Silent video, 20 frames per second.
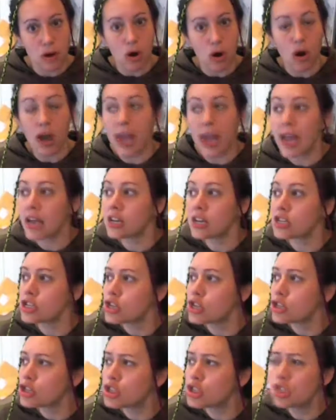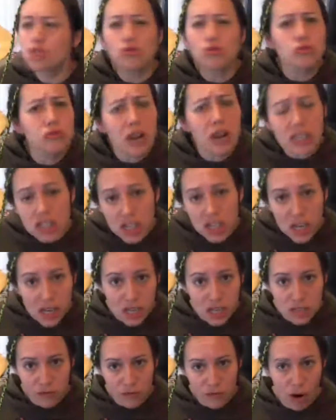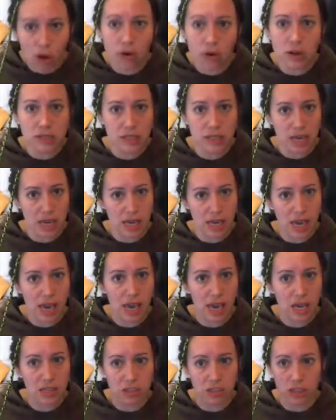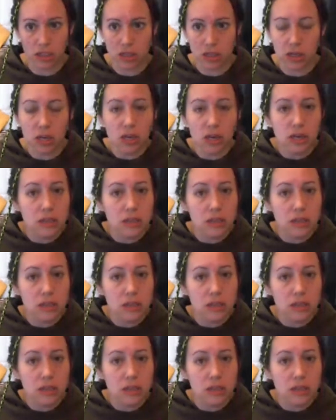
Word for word: and stretching it as far as they can to